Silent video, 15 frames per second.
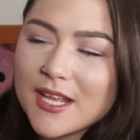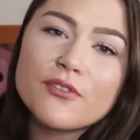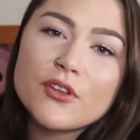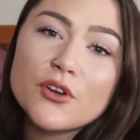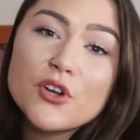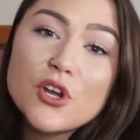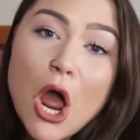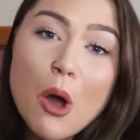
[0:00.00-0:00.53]
If
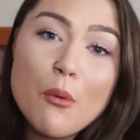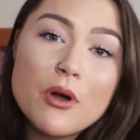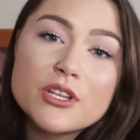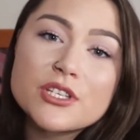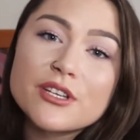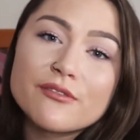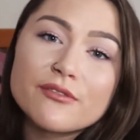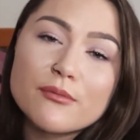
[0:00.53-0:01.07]
you're not
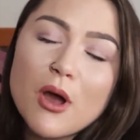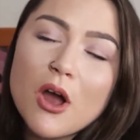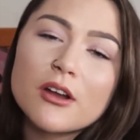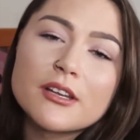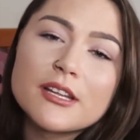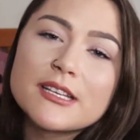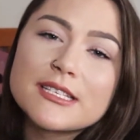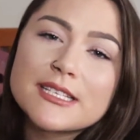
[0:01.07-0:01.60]
watching from
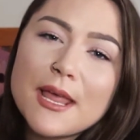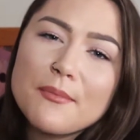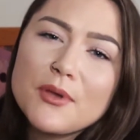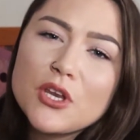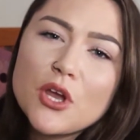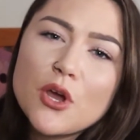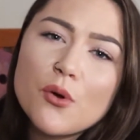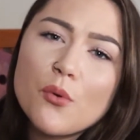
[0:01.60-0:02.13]
Ireland, let
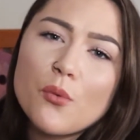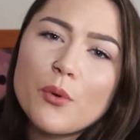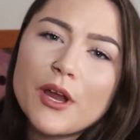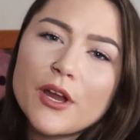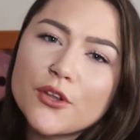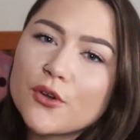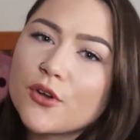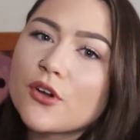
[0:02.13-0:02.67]
me know
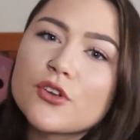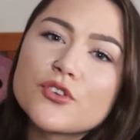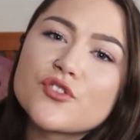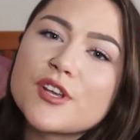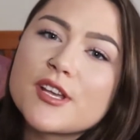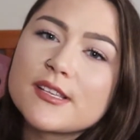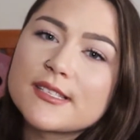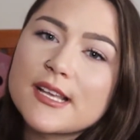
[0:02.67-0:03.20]
where your
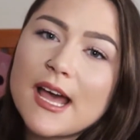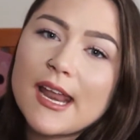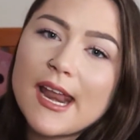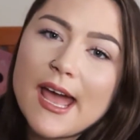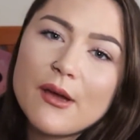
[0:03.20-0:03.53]
country is at,